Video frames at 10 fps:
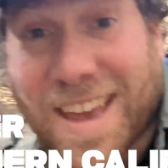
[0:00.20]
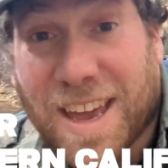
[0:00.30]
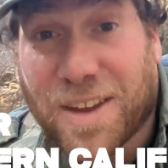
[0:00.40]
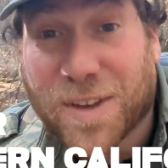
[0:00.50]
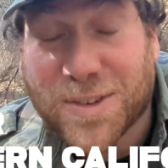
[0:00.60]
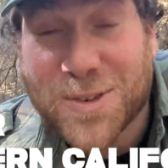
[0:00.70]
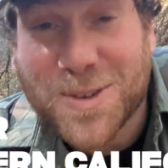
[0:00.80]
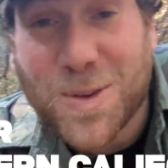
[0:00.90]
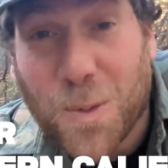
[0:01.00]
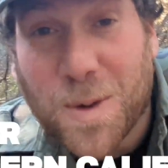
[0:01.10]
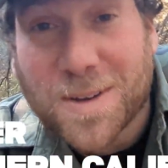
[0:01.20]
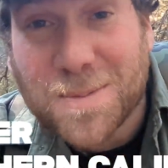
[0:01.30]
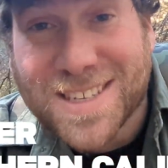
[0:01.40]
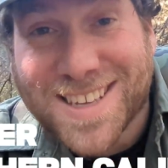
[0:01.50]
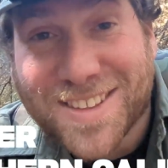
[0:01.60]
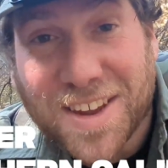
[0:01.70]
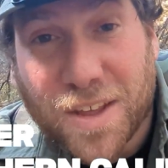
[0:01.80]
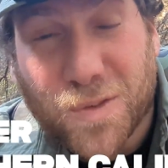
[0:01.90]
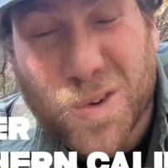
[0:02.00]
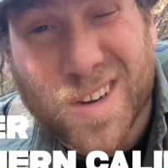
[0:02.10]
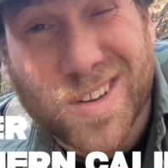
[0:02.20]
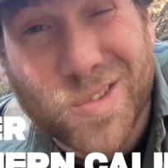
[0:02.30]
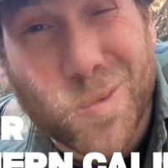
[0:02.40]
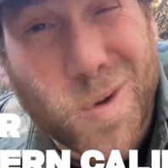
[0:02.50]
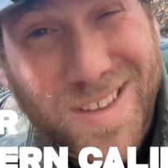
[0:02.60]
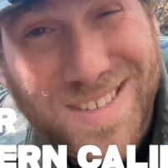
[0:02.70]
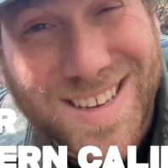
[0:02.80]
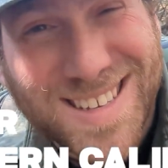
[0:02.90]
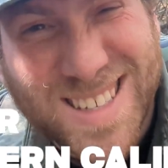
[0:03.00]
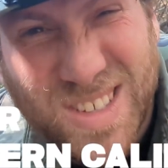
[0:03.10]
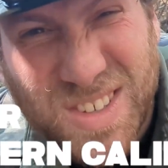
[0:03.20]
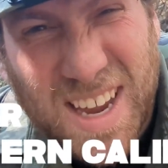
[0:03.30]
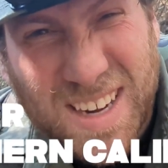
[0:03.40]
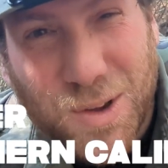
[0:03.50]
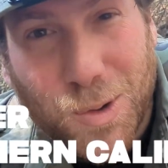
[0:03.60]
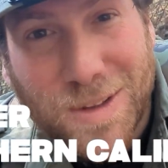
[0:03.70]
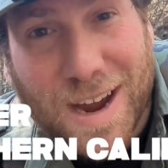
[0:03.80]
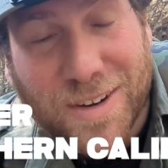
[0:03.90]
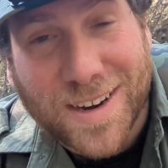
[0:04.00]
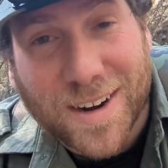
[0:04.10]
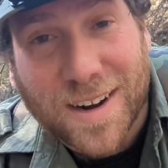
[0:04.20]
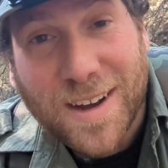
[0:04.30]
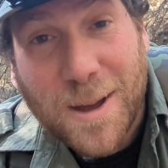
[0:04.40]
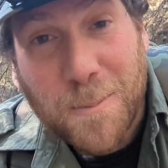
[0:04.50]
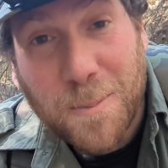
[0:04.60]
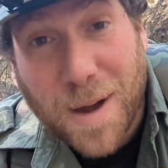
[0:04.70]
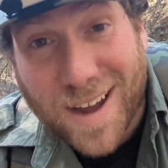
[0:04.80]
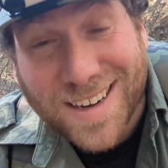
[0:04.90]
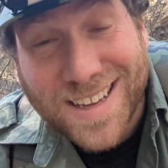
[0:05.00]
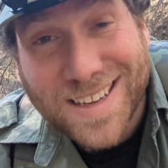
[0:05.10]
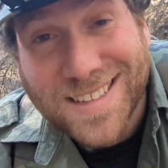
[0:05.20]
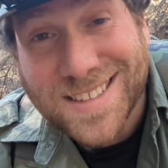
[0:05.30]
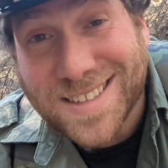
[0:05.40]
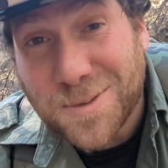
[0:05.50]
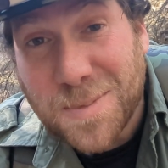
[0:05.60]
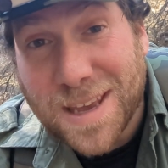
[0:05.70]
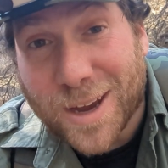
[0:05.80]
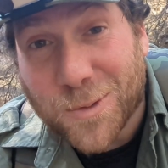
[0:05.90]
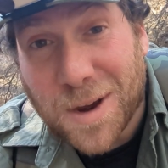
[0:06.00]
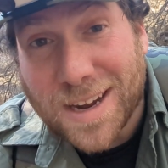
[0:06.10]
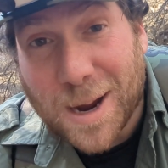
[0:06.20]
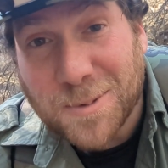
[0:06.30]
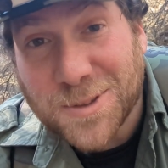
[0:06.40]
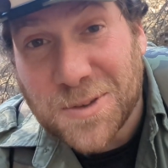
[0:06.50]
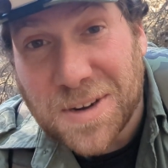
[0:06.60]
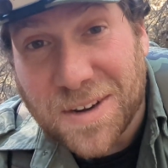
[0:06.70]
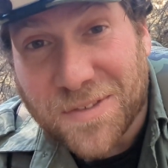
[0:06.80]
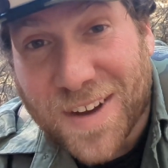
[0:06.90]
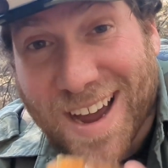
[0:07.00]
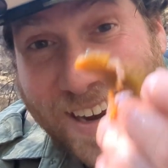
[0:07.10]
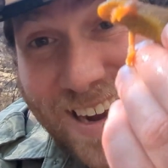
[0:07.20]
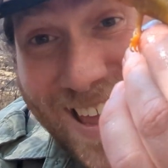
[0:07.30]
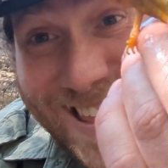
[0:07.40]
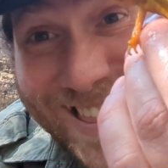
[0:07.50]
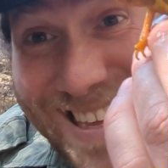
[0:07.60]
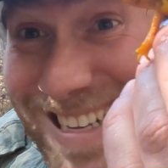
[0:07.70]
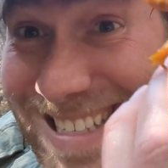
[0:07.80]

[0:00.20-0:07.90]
Hey adventurers, welcome to Southern California. You know, the weather's still kind of cold out here, but it can still be a great opportunity to find things